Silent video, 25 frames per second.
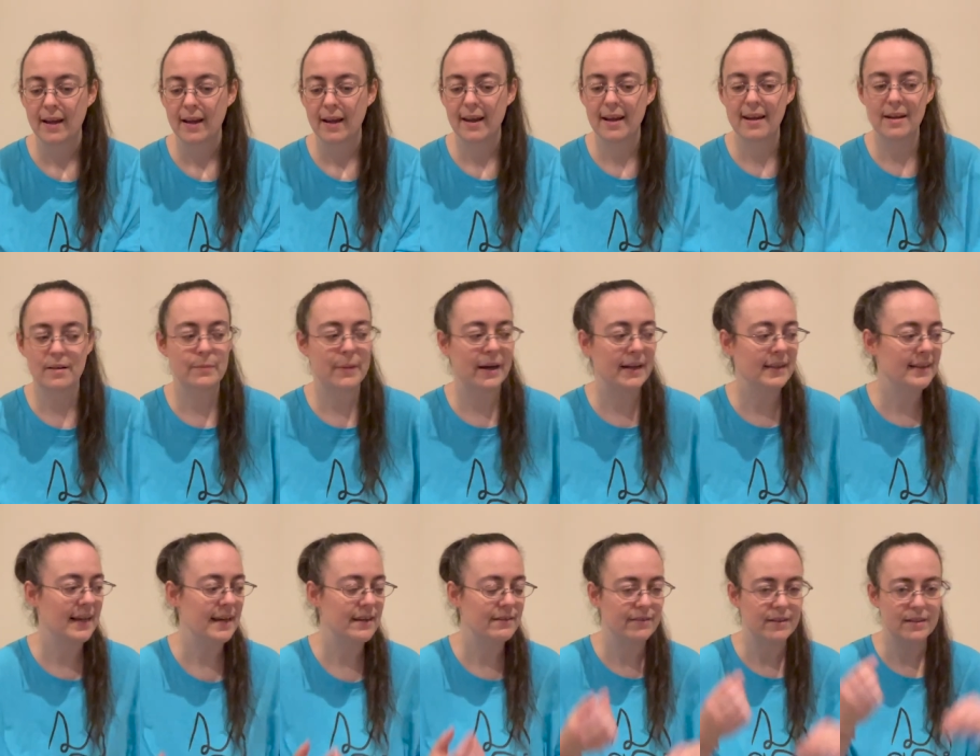in my
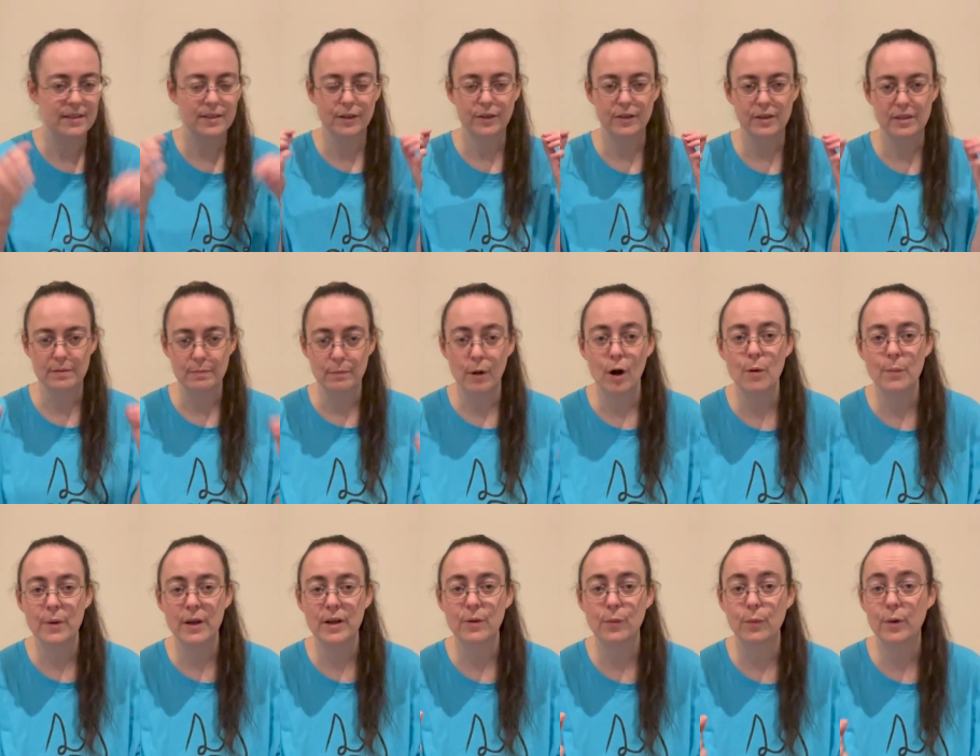life until this
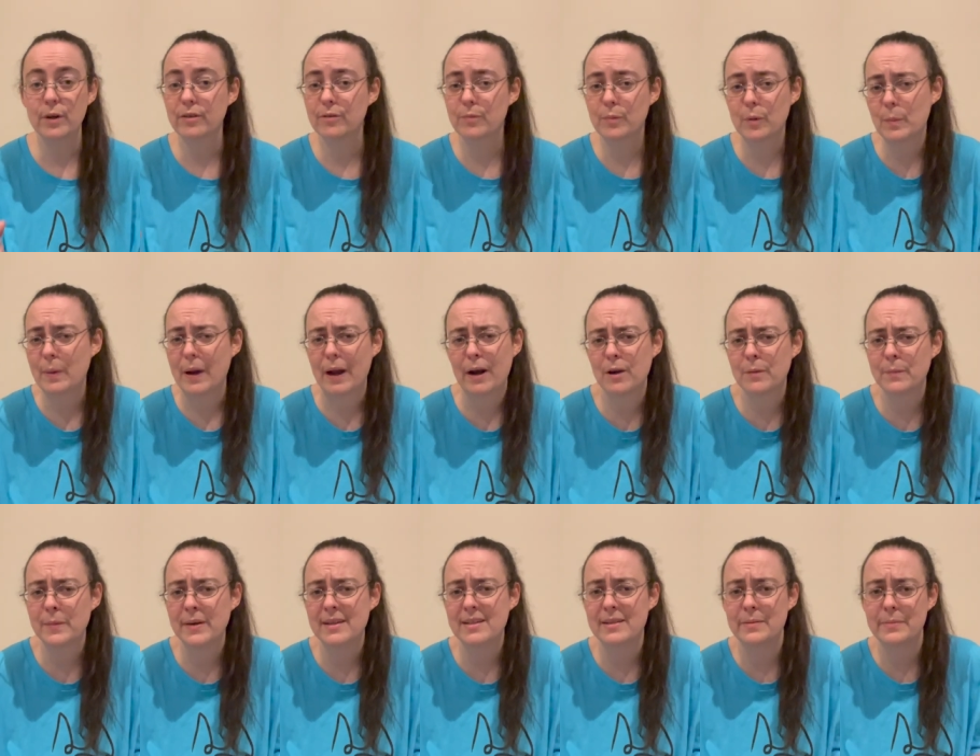moment would have prepared
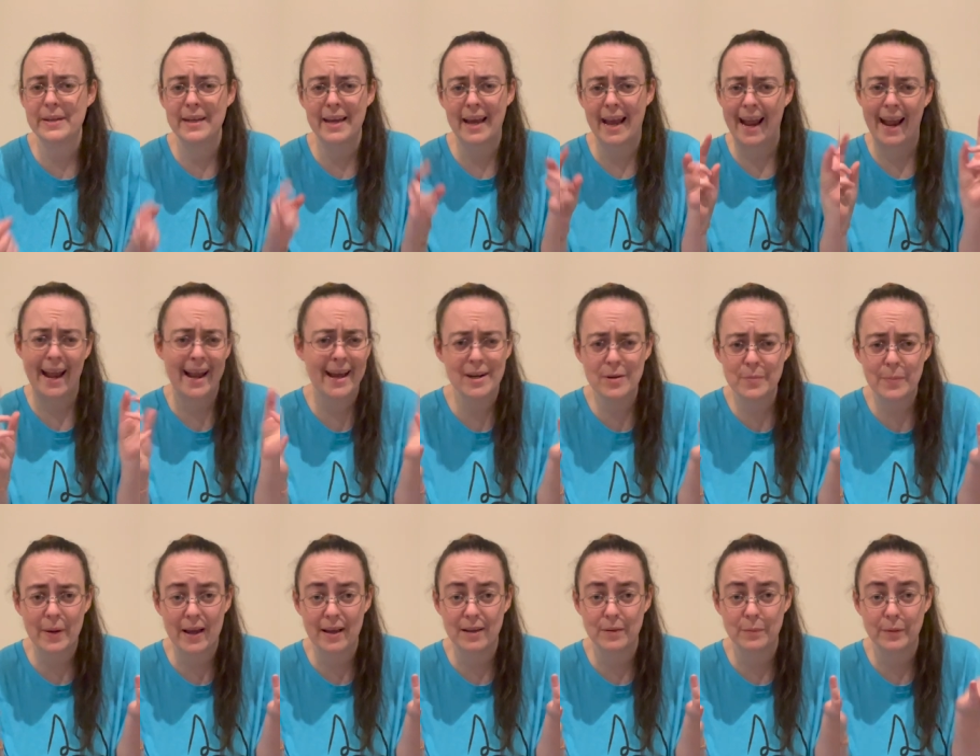me to be a
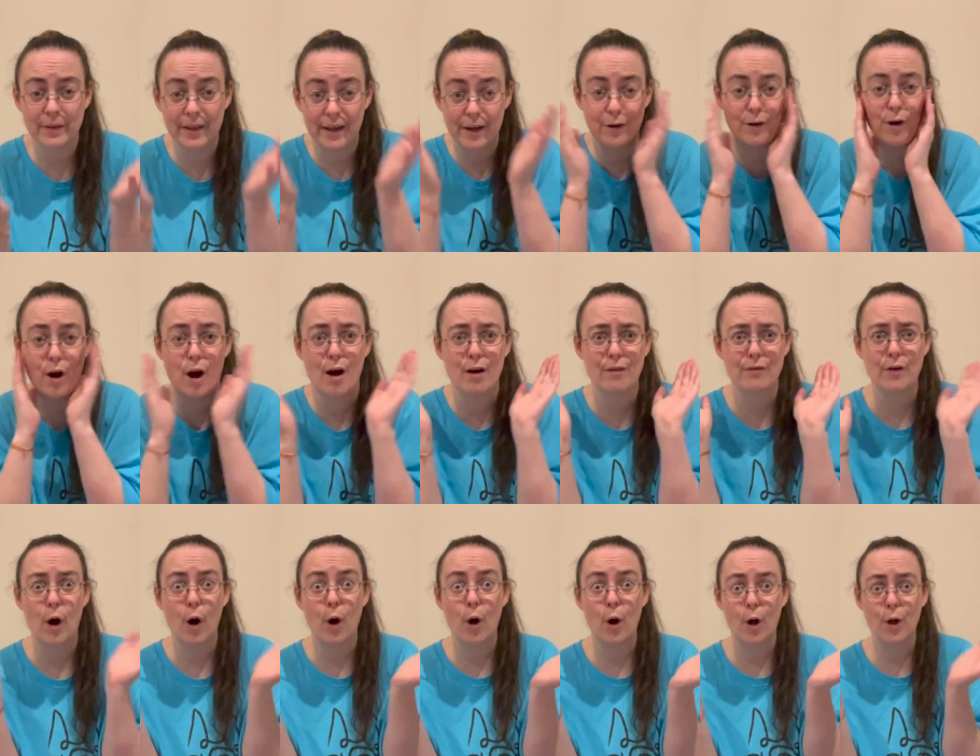handpan player of
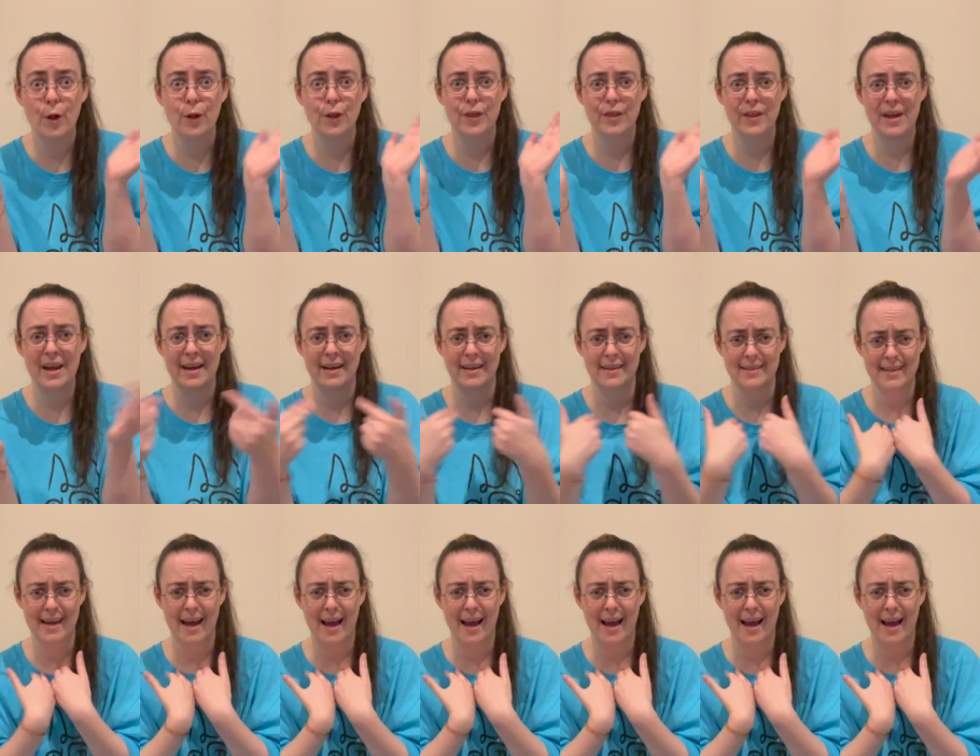all things.